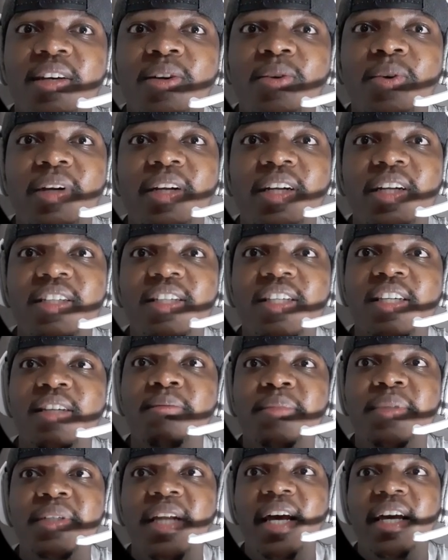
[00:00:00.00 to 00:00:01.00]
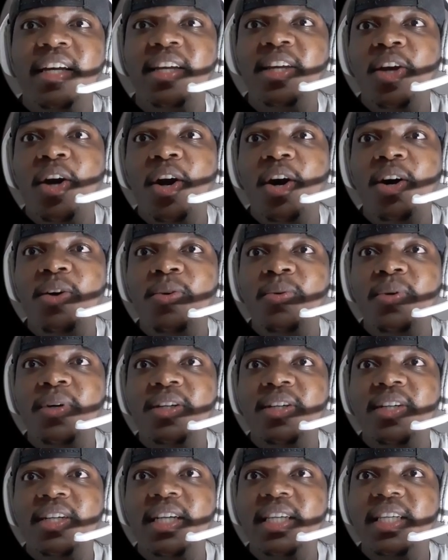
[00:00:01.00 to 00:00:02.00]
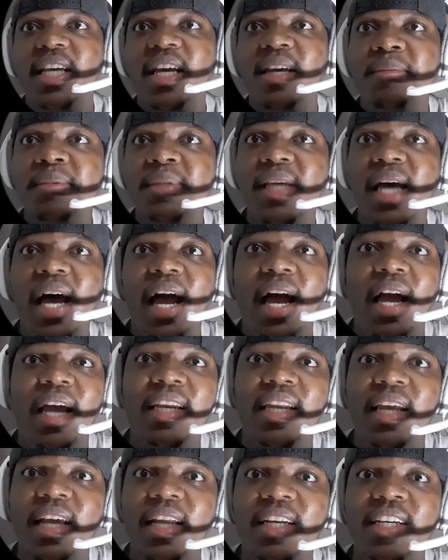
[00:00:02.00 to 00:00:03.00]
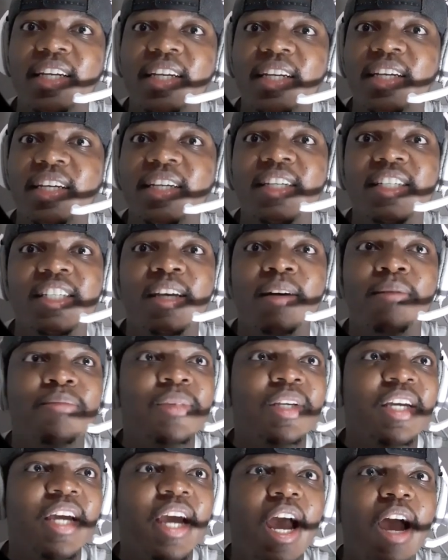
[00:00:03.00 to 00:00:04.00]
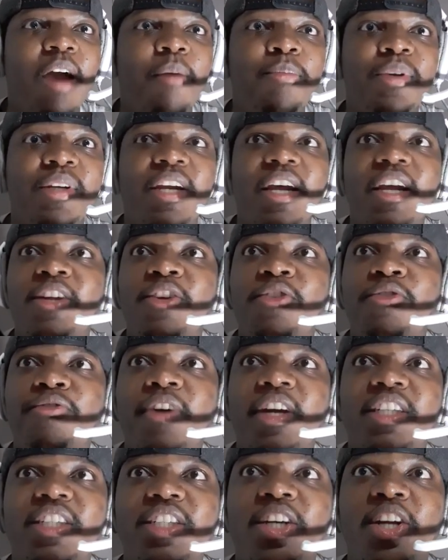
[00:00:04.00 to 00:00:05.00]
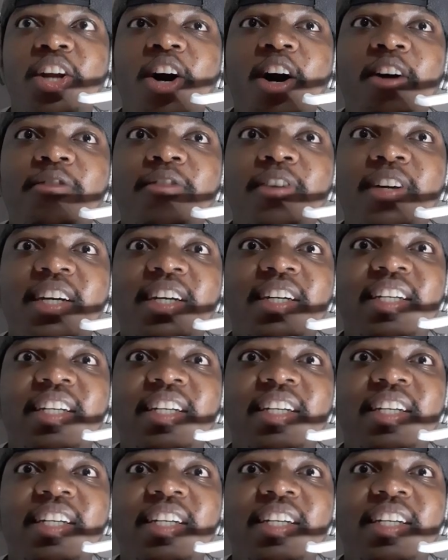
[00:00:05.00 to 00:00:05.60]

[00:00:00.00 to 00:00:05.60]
when it seems like y'all were on the same side and something happened and you ventured off.